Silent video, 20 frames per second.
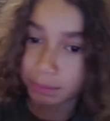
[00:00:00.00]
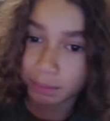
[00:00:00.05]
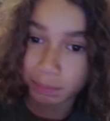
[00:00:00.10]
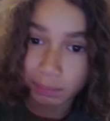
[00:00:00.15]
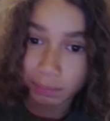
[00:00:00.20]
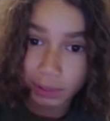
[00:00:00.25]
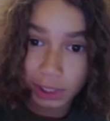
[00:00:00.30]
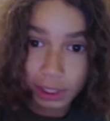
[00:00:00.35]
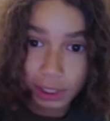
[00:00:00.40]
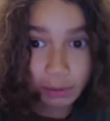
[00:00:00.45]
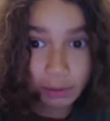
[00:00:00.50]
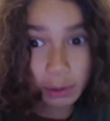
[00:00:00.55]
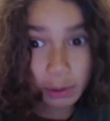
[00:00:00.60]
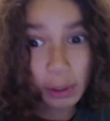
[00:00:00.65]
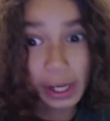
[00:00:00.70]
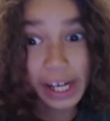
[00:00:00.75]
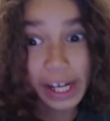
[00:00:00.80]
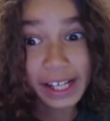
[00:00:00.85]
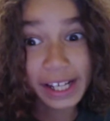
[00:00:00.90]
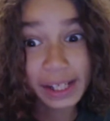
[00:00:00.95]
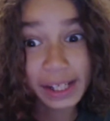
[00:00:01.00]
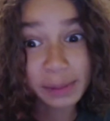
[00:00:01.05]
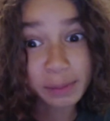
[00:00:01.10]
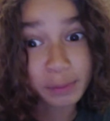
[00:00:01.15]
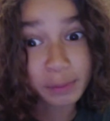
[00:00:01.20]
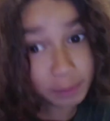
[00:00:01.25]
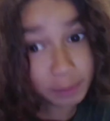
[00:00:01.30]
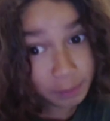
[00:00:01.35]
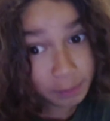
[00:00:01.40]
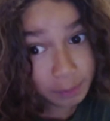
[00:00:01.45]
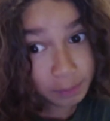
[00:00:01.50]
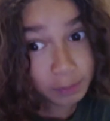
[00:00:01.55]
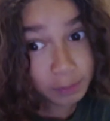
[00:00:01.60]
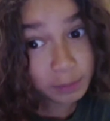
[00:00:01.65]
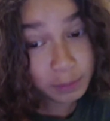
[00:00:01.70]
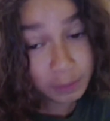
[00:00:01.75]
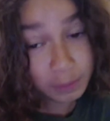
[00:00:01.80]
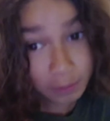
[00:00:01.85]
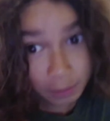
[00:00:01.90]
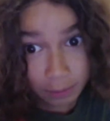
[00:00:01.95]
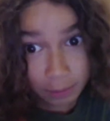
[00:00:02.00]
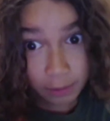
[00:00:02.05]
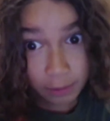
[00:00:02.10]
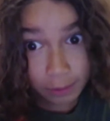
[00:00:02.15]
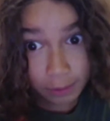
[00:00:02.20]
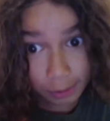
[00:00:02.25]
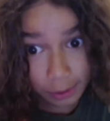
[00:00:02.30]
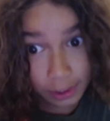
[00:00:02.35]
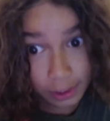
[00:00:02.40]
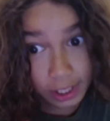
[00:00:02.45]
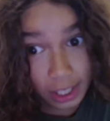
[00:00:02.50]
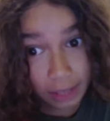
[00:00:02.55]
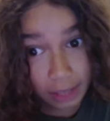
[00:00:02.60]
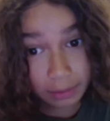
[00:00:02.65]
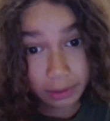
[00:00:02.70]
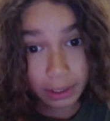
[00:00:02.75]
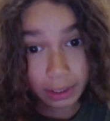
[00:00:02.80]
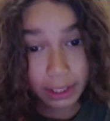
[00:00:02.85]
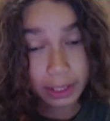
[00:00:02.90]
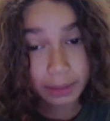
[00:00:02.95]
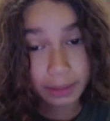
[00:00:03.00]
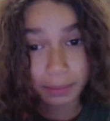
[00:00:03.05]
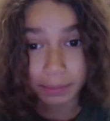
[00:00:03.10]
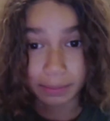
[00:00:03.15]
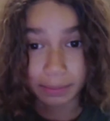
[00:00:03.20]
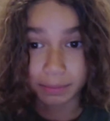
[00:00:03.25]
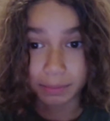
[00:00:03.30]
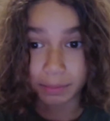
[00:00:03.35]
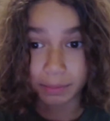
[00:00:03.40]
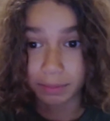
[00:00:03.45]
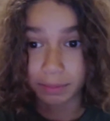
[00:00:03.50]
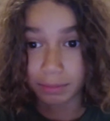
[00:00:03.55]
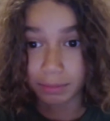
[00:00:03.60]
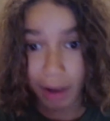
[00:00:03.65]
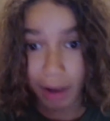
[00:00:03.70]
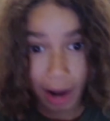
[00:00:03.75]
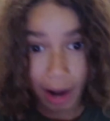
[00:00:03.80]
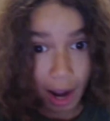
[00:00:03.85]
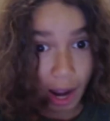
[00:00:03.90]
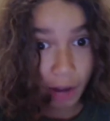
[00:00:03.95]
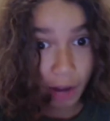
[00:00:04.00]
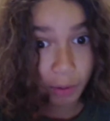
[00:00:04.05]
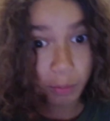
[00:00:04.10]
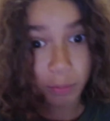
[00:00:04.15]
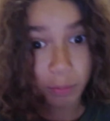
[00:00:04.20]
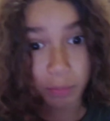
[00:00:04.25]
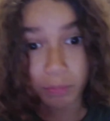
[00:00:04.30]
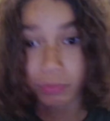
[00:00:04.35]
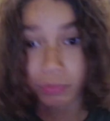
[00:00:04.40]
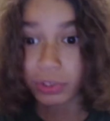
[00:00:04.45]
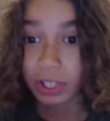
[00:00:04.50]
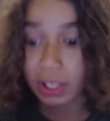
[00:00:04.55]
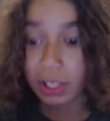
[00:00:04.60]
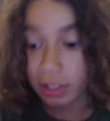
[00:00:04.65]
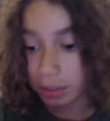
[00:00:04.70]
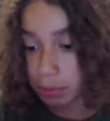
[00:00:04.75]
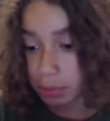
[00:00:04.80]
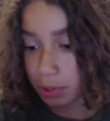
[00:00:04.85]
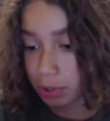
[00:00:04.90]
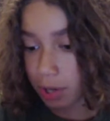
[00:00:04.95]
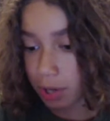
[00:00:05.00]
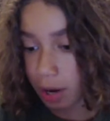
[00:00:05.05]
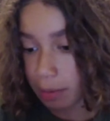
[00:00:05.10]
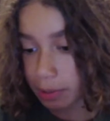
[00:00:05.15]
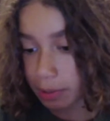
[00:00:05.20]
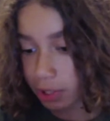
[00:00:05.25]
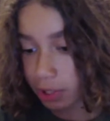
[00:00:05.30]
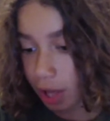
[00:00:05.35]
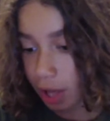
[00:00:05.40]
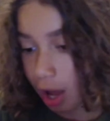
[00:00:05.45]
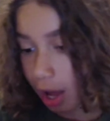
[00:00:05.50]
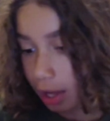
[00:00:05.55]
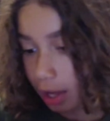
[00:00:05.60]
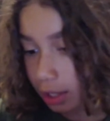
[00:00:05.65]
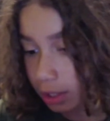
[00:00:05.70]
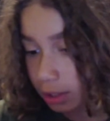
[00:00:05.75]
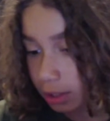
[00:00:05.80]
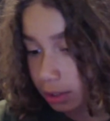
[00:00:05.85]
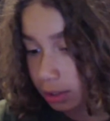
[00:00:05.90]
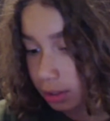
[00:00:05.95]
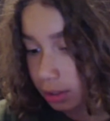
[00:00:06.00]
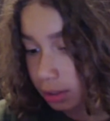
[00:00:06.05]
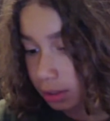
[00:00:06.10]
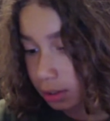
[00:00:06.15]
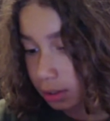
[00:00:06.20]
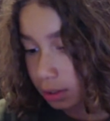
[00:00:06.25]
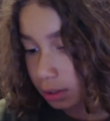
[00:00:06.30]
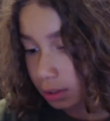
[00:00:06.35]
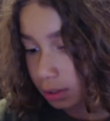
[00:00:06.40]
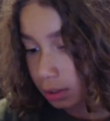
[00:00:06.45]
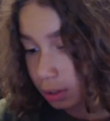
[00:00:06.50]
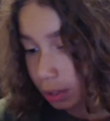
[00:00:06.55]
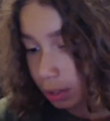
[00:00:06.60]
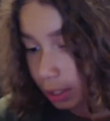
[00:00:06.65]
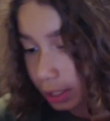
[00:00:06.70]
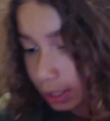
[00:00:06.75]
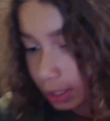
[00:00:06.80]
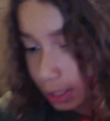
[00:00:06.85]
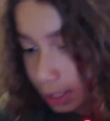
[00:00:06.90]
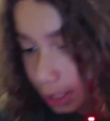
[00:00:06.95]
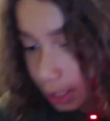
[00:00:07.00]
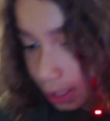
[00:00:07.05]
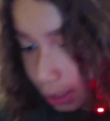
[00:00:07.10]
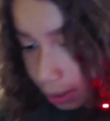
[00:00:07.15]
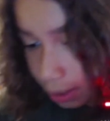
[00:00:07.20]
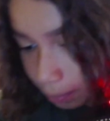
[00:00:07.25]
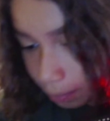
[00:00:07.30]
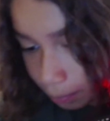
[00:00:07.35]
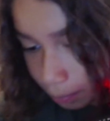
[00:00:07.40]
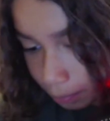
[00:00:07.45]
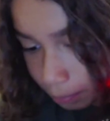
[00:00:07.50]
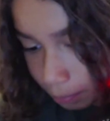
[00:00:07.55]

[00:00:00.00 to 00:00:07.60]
giveaway, free giveaway. I need subscribers, God, I need them.